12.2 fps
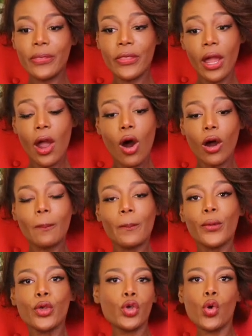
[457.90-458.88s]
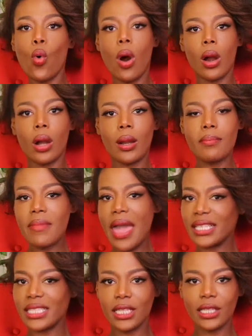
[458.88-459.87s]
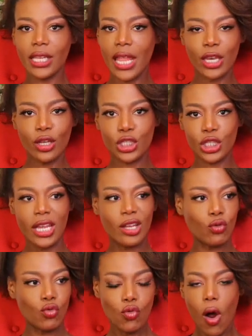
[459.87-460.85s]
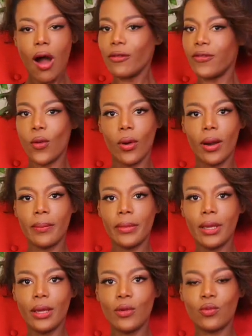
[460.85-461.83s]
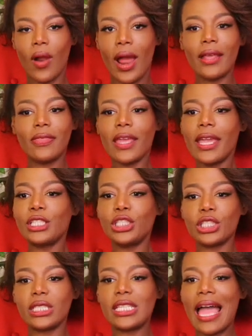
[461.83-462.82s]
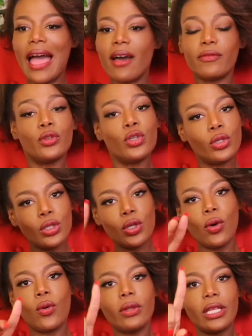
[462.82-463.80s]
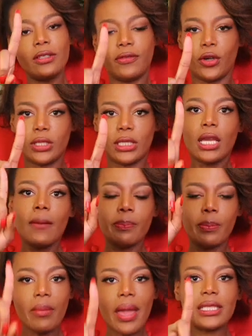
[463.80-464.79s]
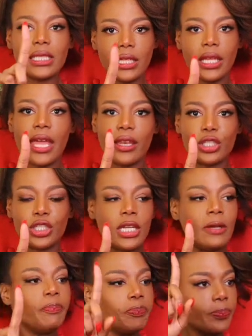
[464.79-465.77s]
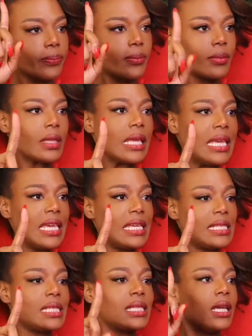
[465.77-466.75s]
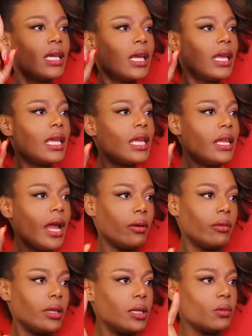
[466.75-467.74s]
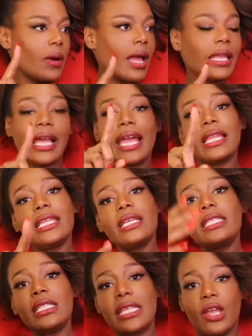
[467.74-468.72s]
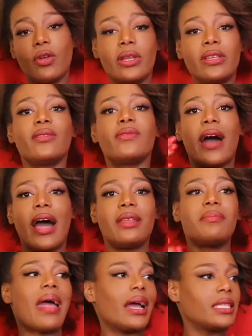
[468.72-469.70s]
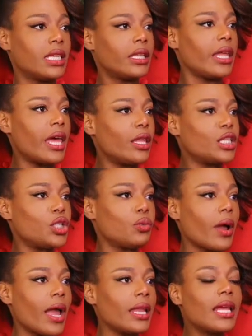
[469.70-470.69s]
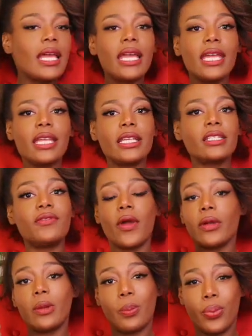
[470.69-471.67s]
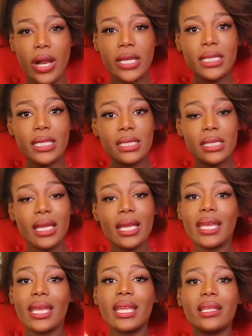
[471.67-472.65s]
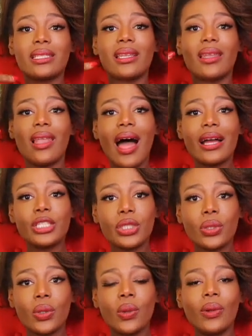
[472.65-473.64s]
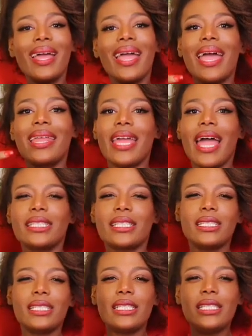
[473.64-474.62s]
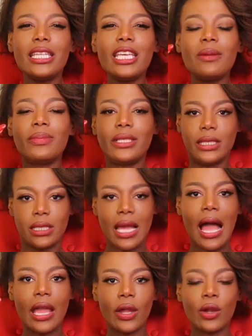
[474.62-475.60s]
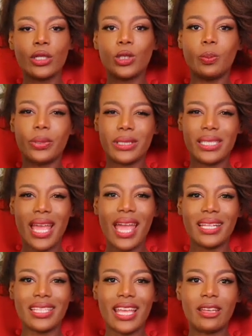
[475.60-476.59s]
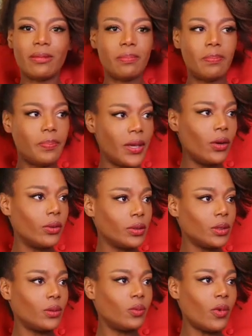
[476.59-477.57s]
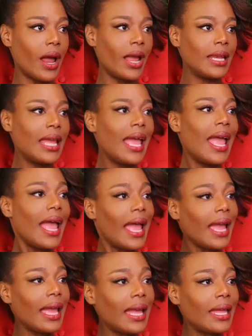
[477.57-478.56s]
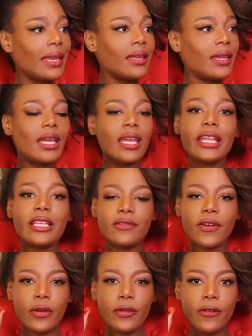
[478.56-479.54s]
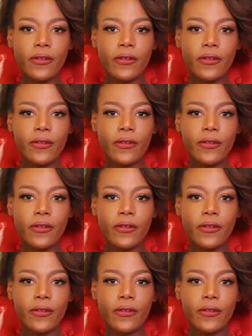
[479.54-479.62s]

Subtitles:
they are pure masculine energy in raw form, right? They just have, so let's first, masculine energy is inherently, right, at least sacred, divine masculine energy, right? It is very present, it is logical, and it has a deep desire to protect and build, right? And it is very